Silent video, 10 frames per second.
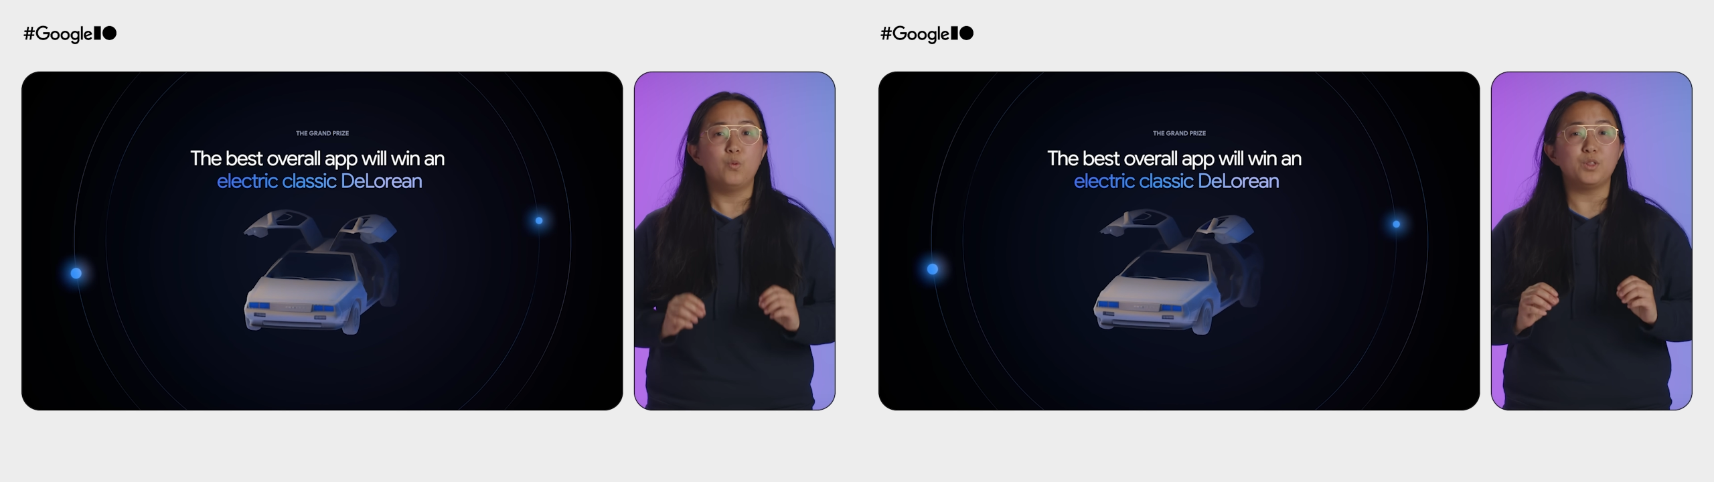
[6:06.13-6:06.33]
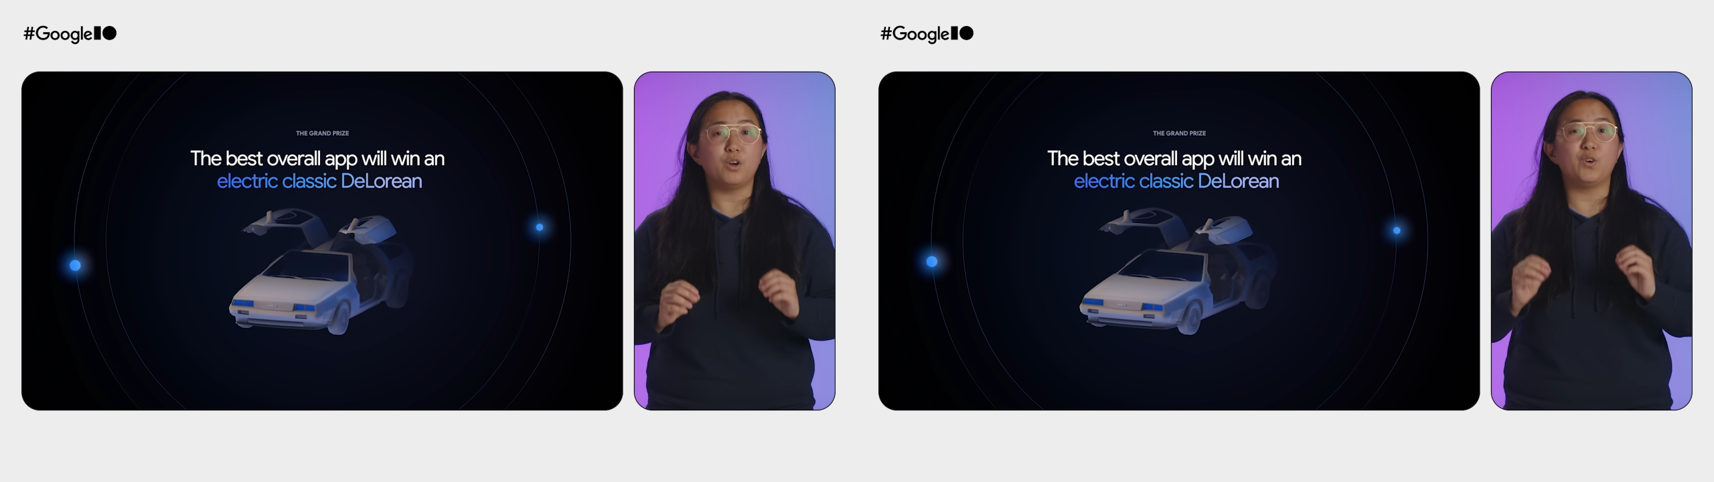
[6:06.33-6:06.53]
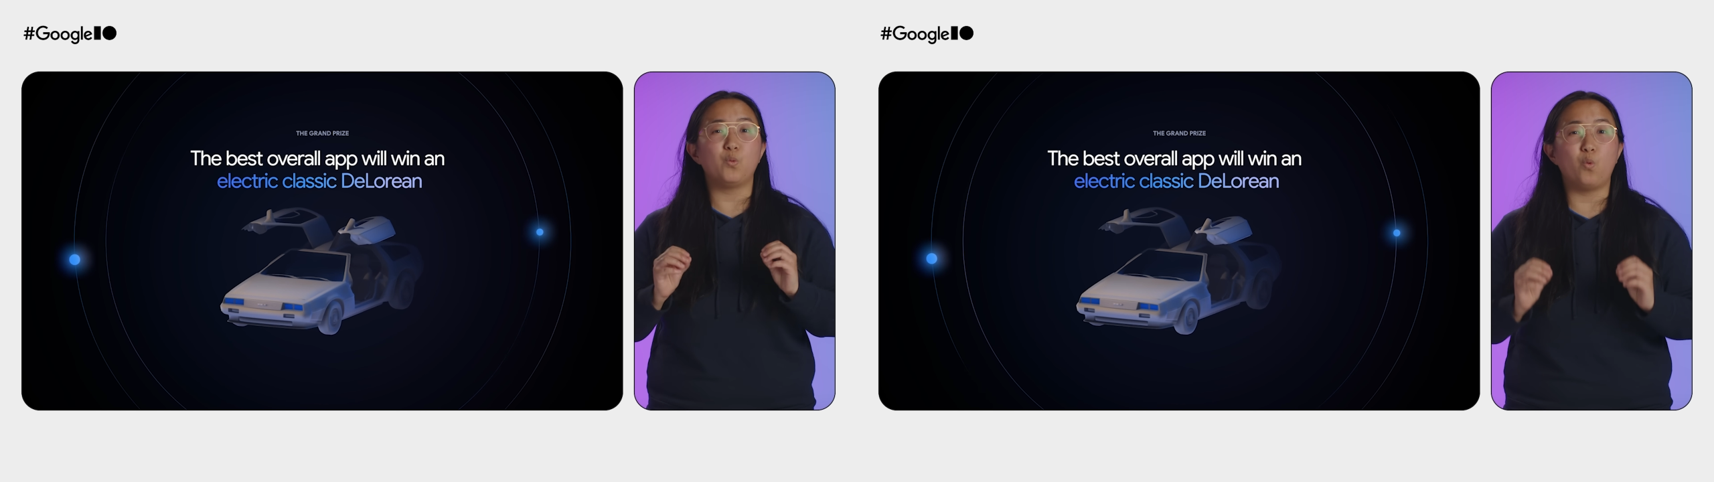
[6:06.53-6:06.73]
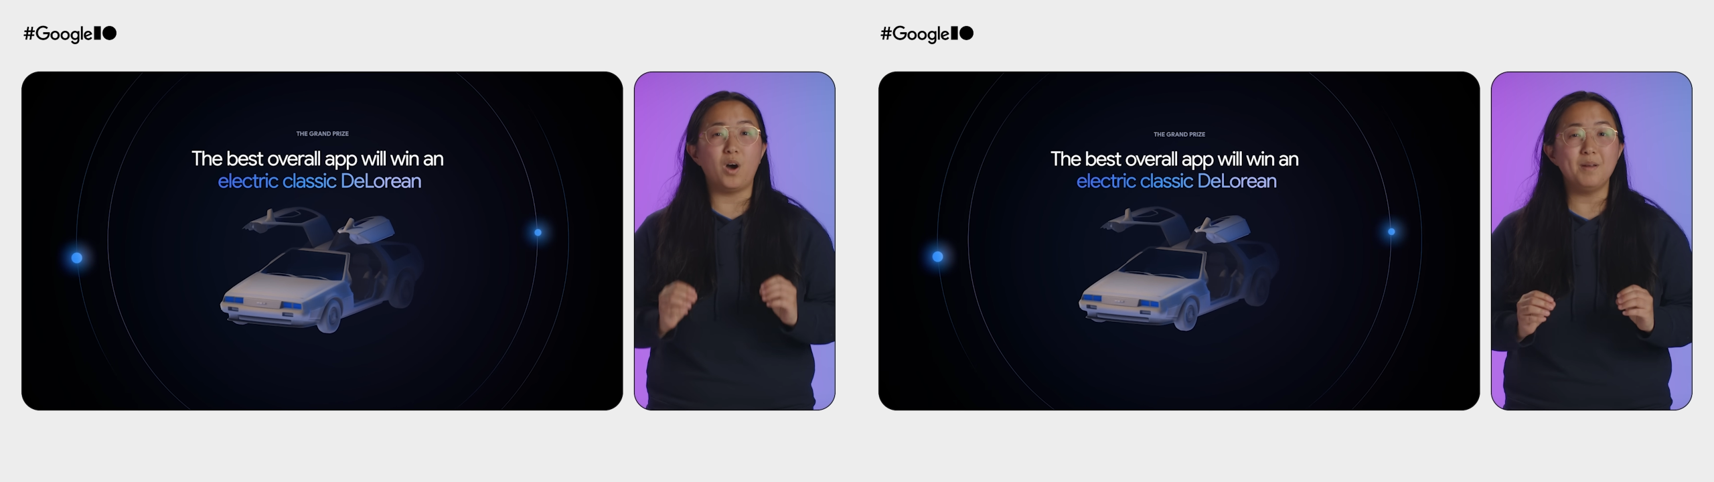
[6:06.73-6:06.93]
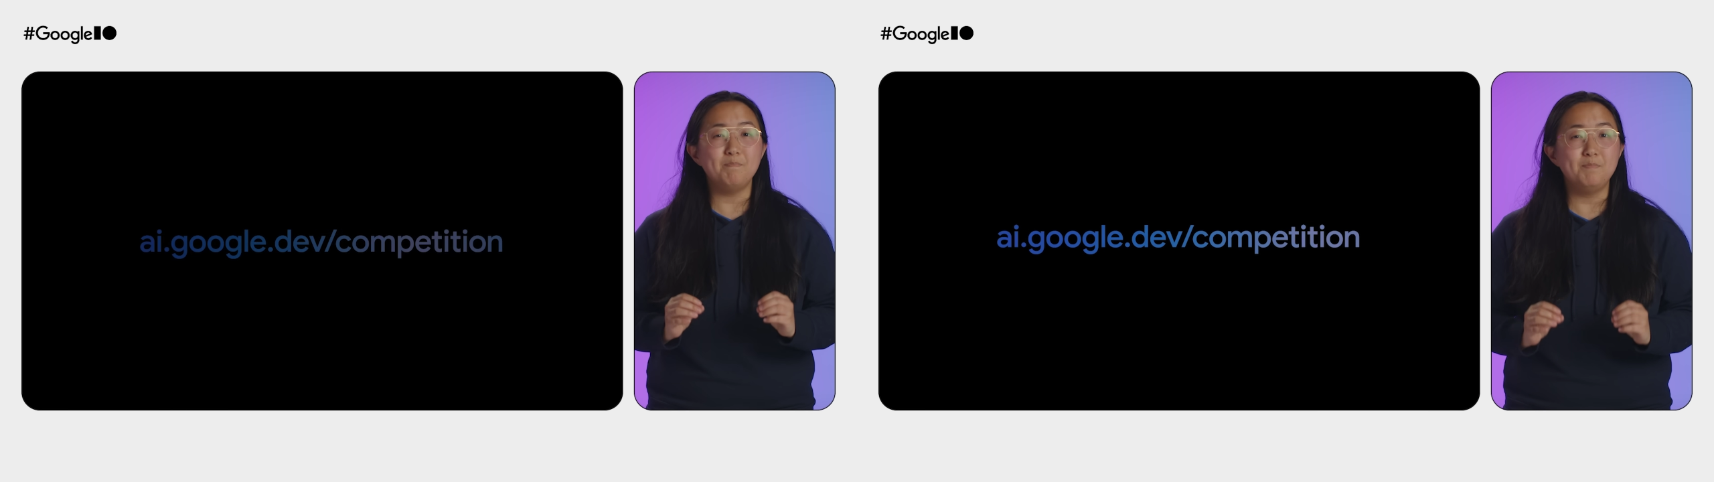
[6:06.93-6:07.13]
with over
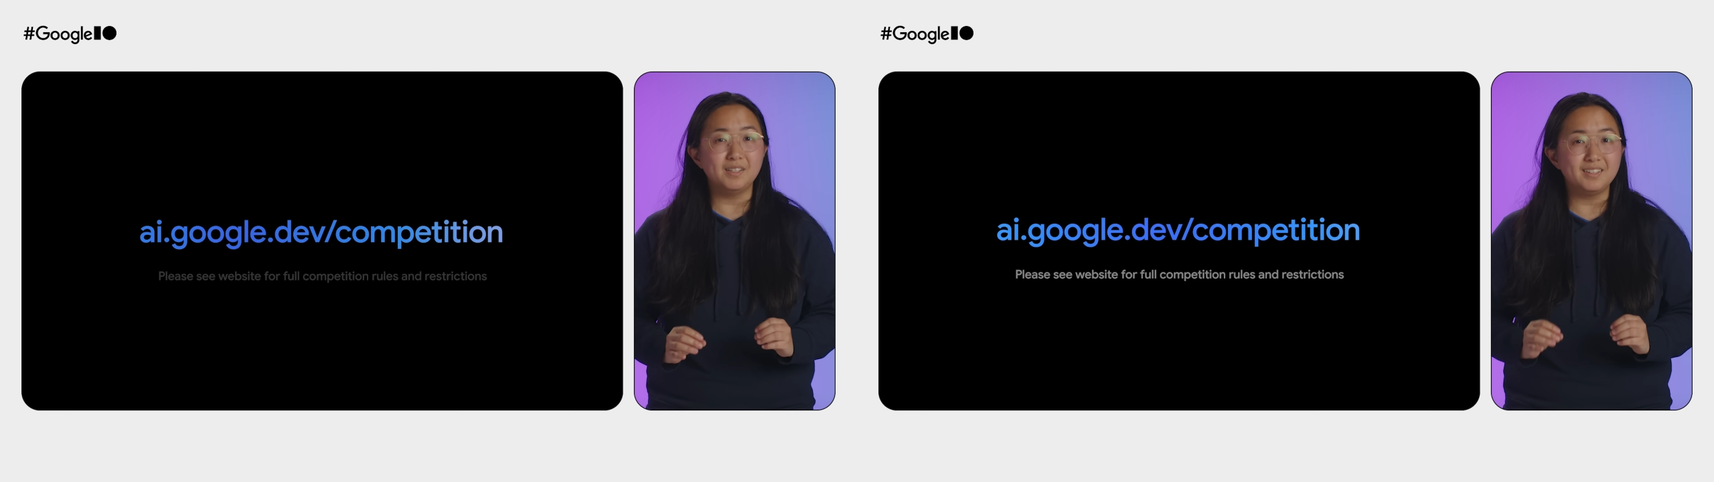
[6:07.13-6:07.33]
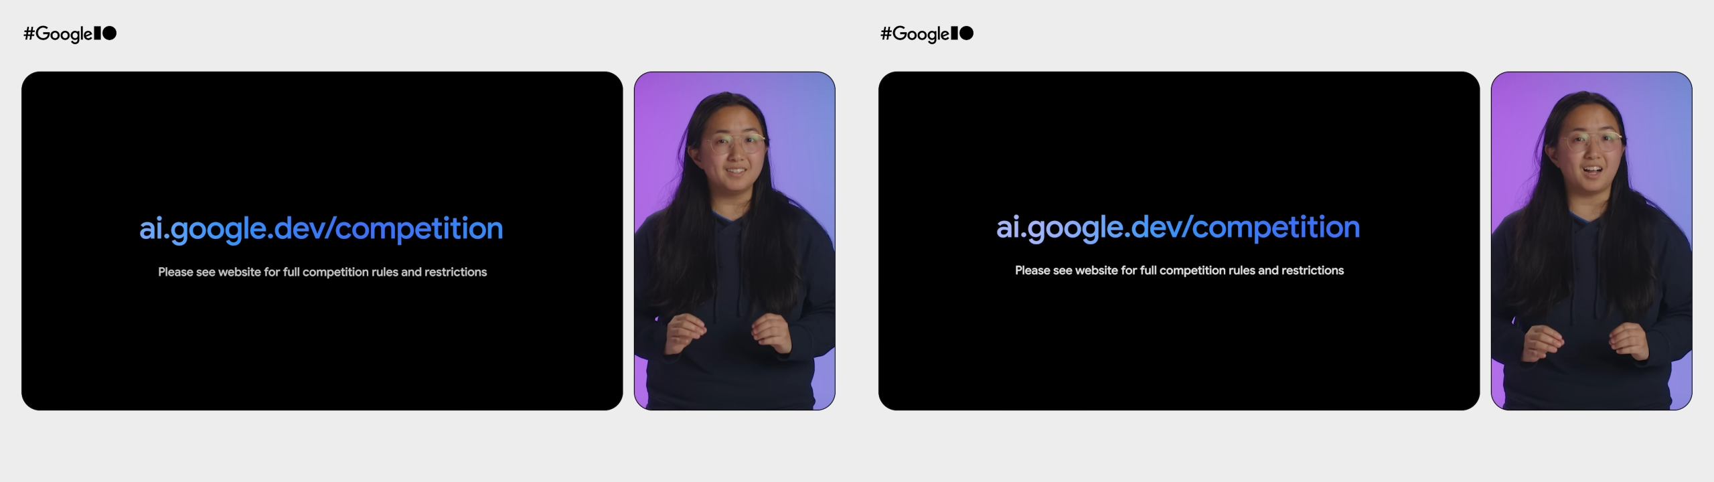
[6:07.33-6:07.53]
$1 million